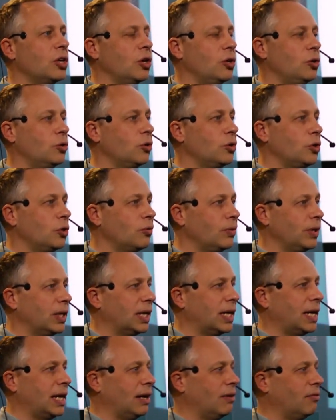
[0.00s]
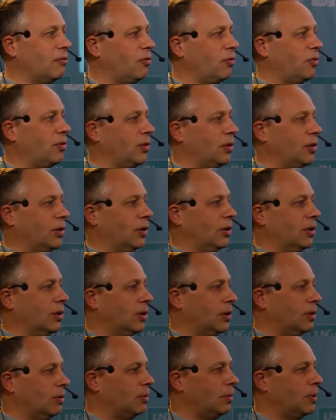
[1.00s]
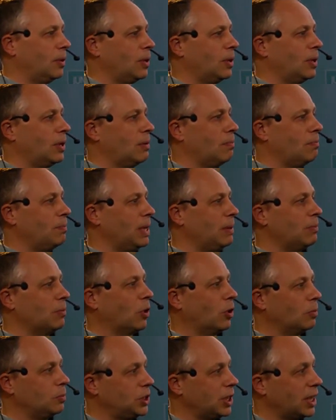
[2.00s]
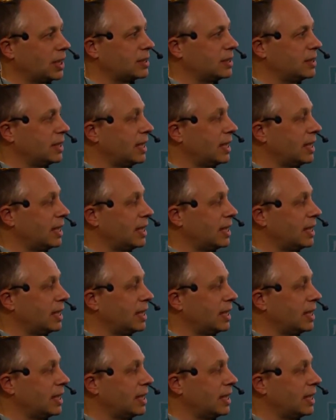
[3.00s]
You will have BIM objects